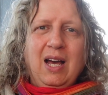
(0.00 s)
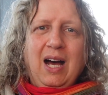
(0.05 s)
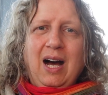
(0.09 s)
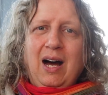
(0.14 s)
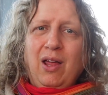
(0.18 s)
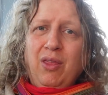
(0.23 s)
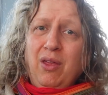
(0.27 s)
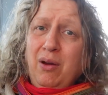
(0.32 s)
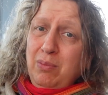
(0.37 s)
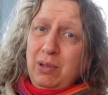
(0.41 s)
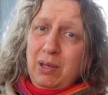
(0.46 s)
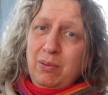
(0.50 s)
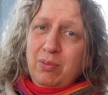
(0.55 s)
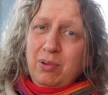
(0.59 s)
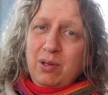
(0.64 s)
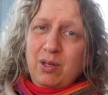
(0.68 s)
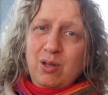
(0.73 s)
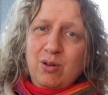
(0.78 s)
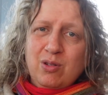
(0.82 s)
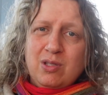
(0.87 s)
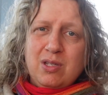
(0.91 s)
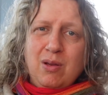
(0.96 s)
Other people
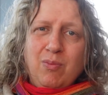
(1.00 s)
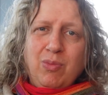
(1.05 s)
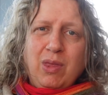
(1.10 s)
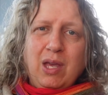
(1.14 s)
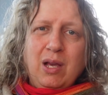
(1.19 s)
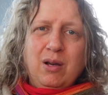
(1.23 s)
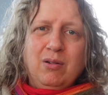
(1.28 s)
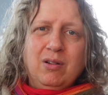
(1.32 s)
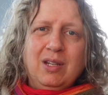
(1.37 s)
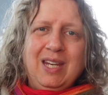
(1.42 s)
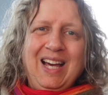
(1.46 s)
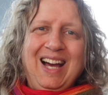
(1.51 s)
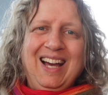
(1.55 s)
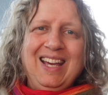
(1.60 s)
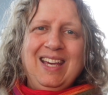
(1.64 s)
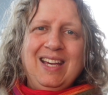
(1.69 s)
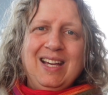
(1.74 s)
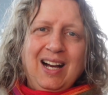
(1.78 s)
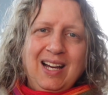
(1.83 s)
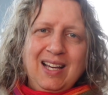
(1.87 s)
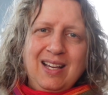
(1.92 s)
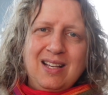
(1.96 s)
use something called
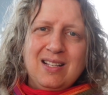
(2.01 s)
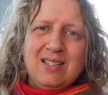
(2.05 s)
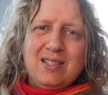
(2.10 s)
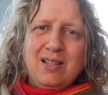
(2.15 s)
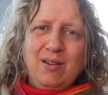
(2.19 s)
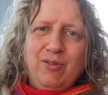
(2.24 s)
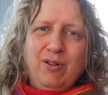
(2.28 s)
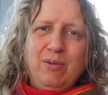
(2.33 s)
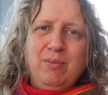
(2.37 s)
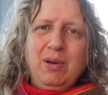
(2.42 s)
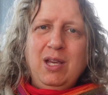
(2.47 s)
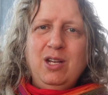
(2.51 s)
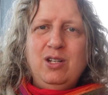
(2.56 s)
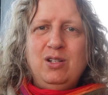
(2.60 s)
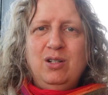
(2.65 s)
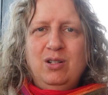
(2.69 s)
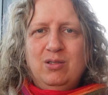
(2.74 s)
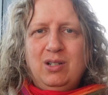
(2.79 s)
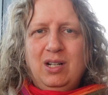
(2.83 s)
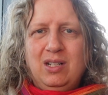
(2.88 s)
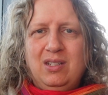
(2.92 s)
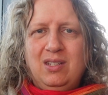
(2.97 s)
Ikaike's information
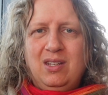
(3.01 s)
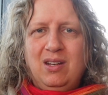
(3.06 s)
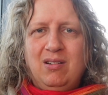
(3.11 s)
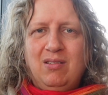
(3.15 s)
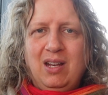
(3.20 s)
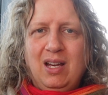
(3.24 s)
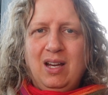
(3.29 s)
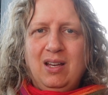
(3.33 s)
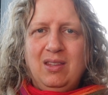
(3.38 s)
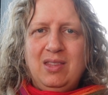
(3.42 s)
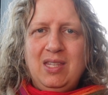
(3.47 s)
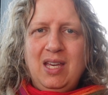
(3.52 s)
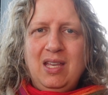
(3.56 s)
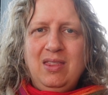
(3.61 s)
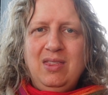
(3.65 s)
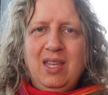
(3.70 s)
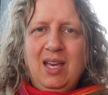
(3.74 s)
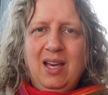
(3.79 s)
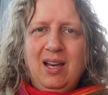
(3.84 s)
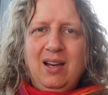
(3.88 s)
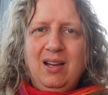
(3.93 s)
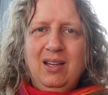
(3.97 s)
criteria, and then
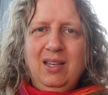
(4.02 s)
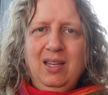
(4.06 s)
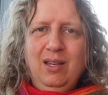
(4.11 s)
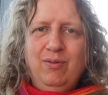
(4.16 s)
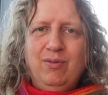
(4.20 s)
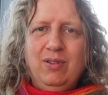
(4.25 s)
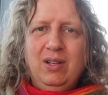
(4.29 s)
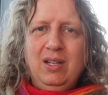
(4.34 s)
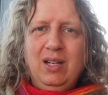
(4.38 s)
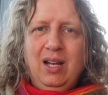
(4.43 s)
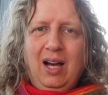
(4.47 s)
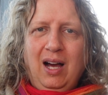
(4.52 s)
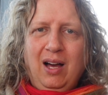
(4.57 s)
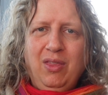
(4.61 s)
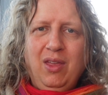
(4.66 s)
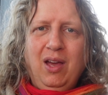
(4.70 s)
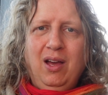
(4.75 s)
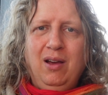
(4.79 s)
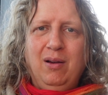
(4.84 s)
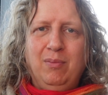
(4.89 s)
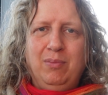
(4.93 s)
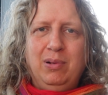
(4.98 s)
there are even
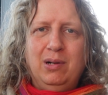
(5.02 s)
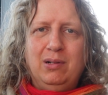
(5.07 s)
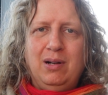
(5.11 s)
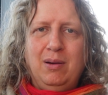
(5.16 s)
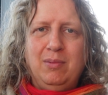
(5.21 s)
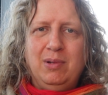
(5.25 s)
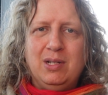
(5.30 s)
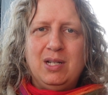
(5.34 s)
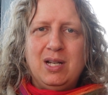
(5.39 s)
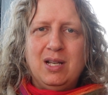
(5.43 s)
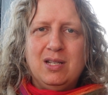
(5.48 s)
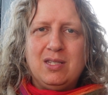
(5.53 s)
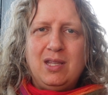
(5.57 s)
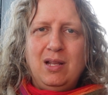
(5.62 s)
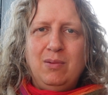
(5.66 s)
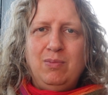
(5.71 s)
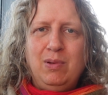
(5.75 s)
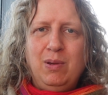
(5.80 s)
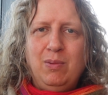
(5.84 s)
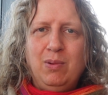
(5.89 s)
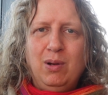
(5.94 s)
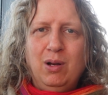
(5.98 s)
other parameters
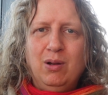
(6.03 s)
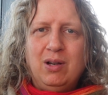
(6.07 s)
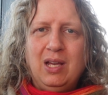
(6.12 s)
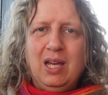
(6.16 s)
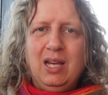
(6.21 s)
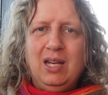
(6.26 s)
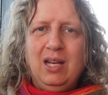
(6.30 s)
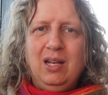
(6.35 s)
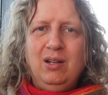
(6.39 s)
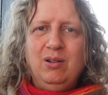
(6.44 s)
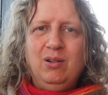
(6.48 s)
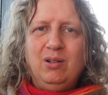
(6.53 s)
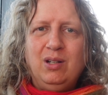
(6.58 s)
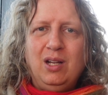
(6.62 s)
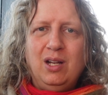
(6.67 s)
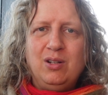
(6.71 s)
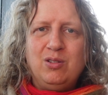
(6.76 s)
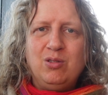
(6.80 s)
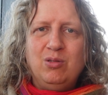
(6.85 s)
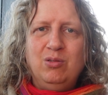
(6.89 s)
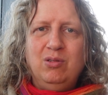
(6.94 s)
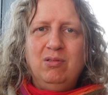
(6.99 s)
that people look at in order
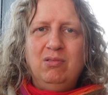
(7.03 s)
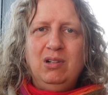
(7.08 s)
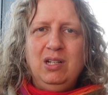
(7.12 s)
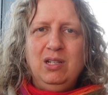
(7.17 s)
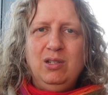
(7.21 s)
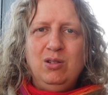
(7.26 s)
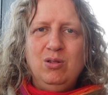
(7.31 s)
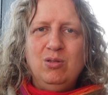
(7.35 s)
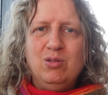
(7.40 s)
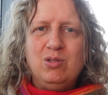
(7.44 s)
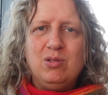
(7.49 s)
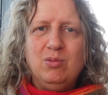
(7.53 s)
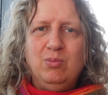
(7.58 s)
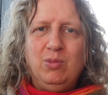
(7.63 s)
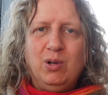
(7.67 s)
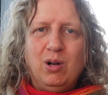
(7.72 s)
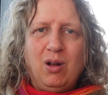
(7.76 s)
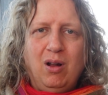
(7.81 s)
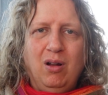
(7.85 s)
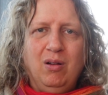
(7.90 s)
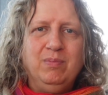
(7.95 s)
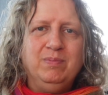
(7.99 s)
to reduce the
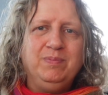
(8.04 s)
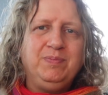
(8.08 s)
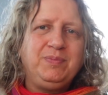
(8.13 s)
model.